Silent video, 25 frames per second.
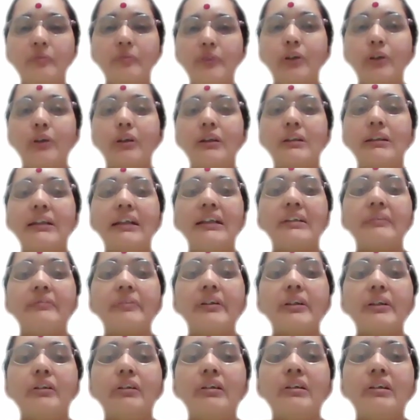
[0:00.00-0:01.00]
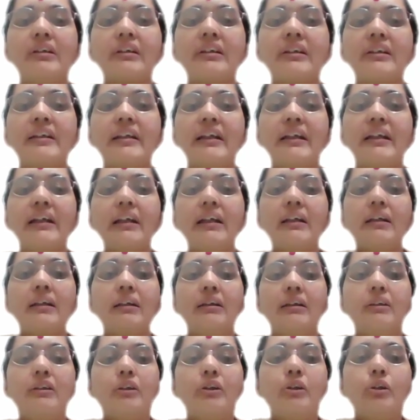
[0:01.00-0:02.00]
of all that we already
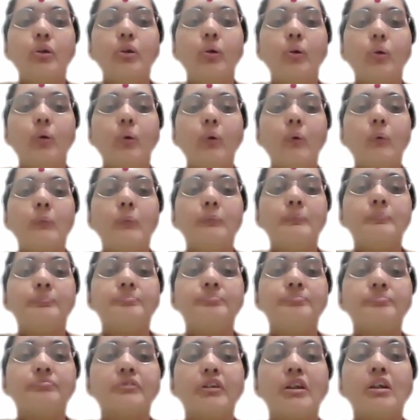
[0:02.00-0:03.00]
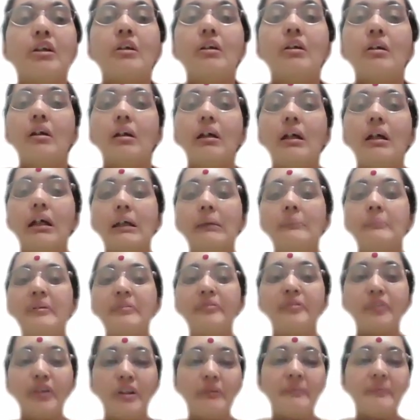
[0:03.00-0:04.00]
know.
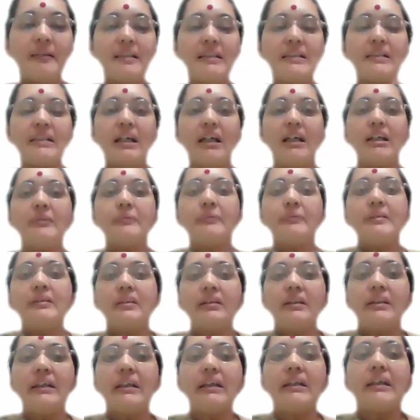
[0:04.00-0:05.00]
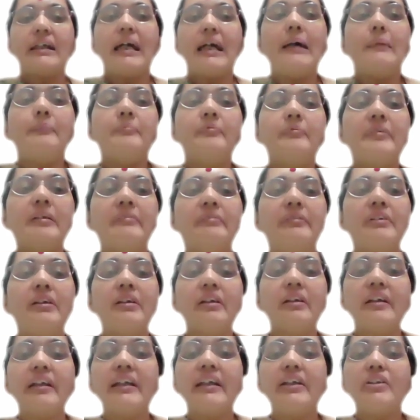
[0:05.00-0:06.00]
Before we start with the recap, we
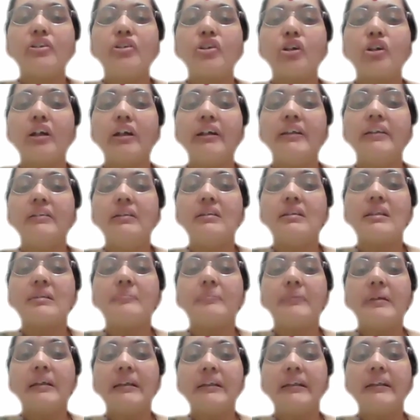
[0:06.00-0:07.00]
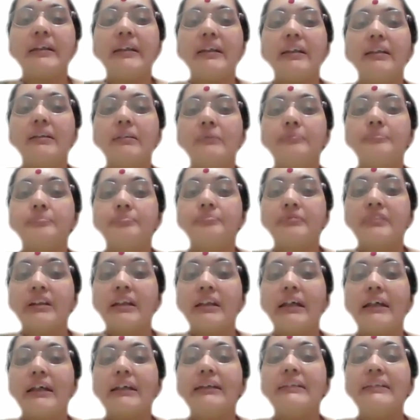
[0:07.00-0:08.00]
will rejoin this meeting
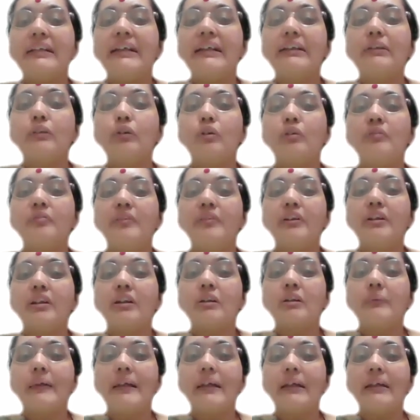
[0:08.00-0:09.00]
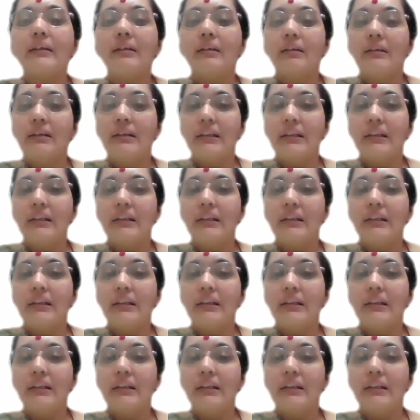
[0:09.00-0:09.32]
and then go for a quick